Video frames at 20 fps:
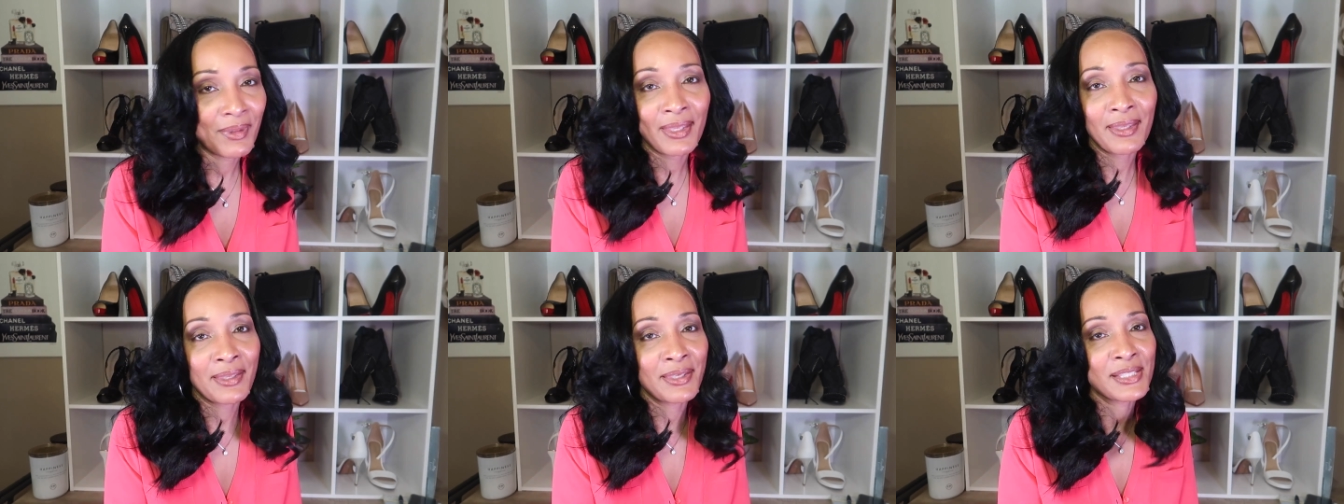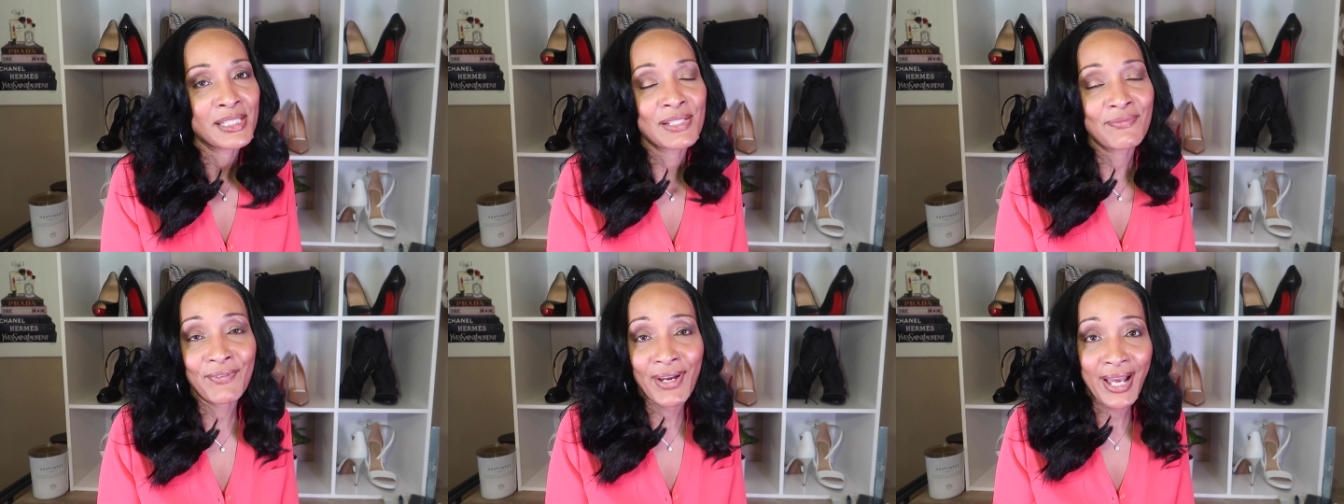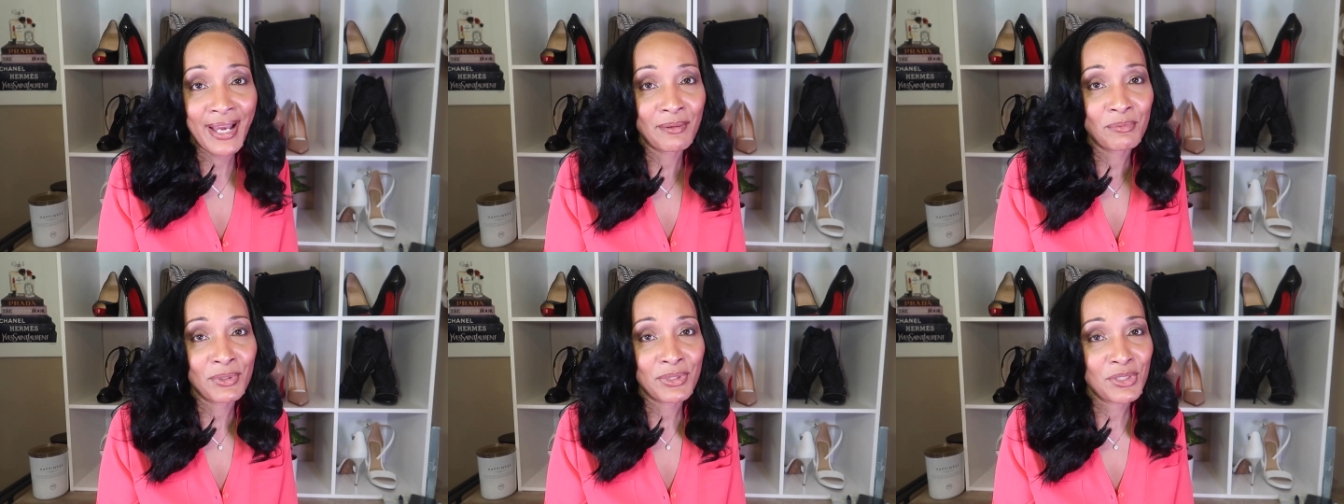He's
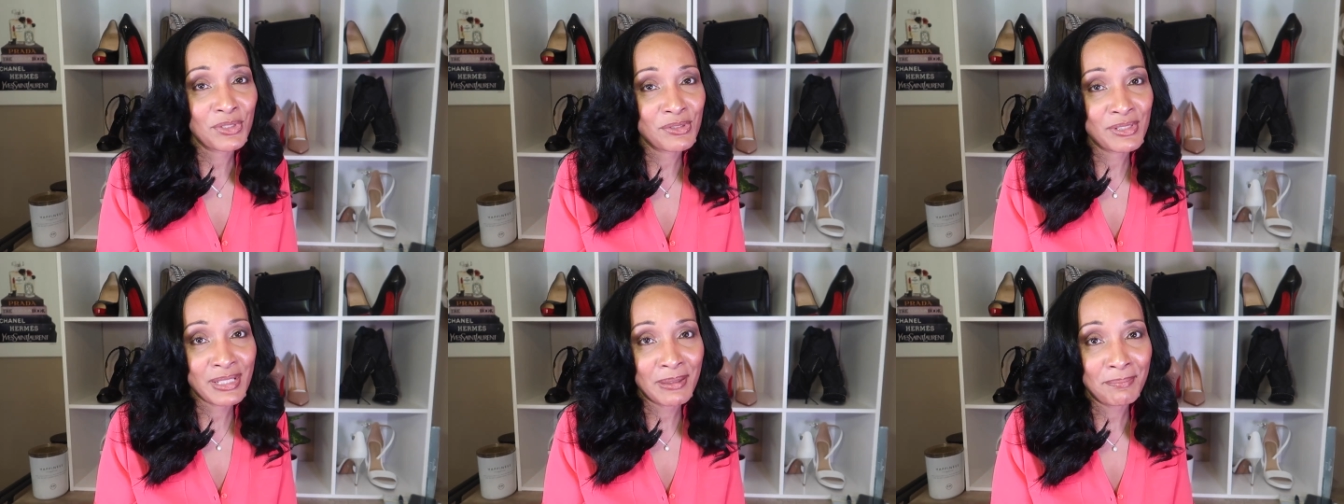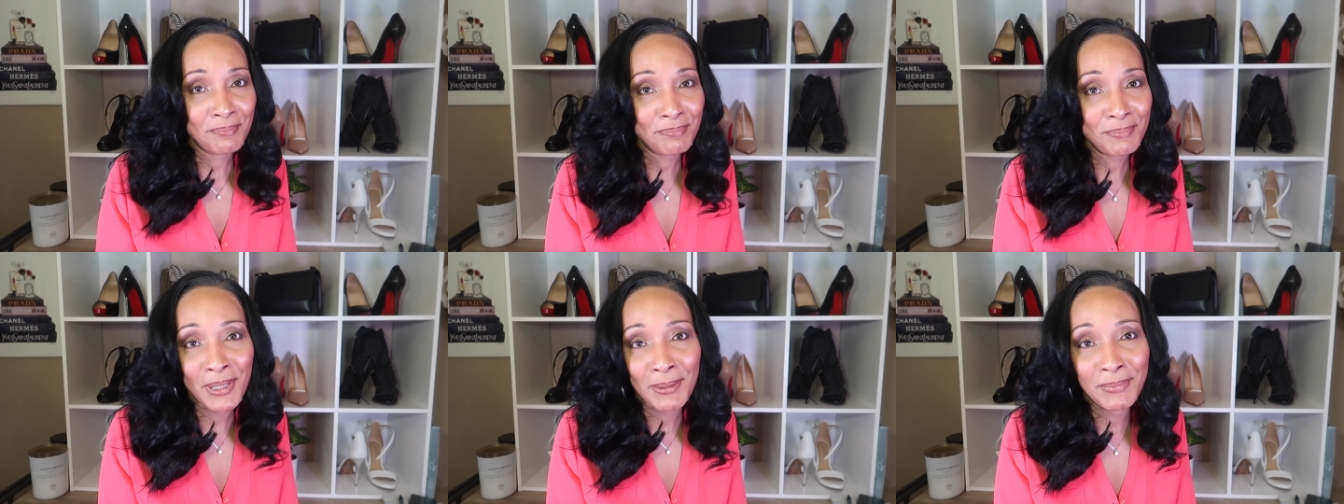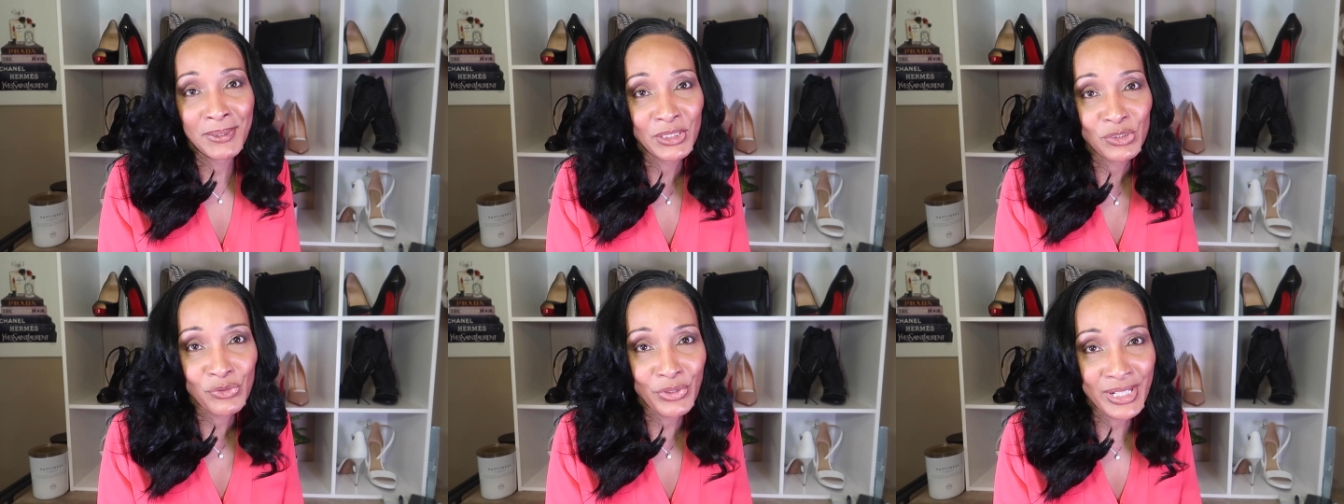fine with using
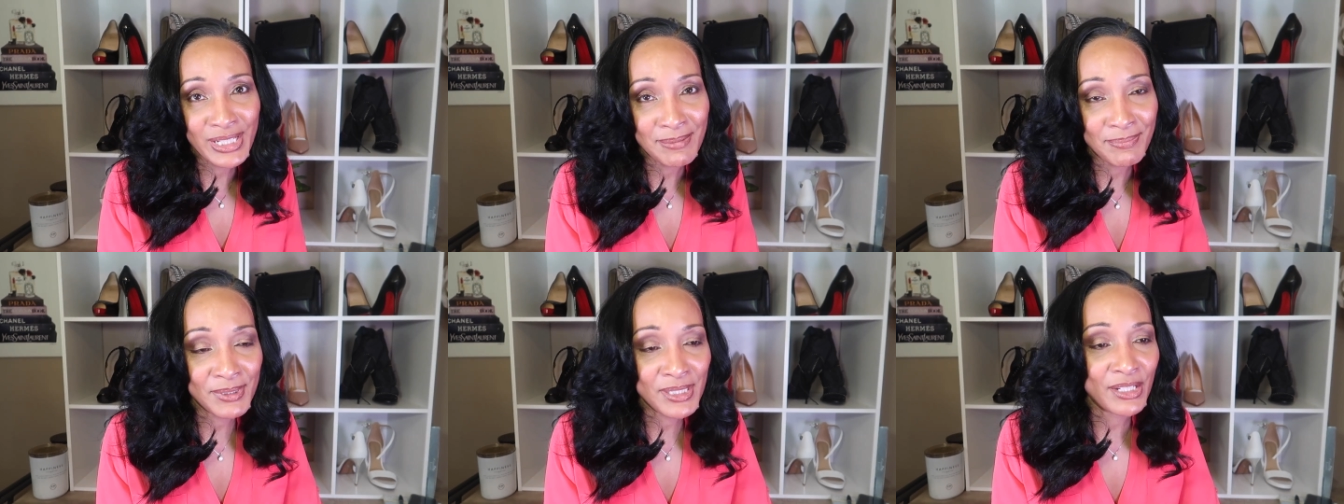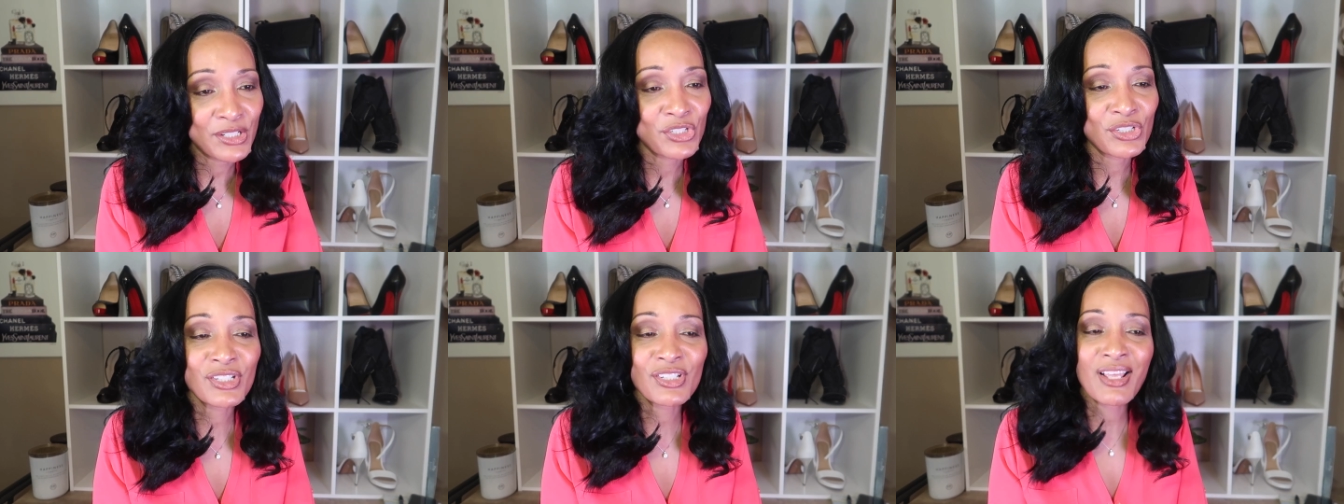public transportation.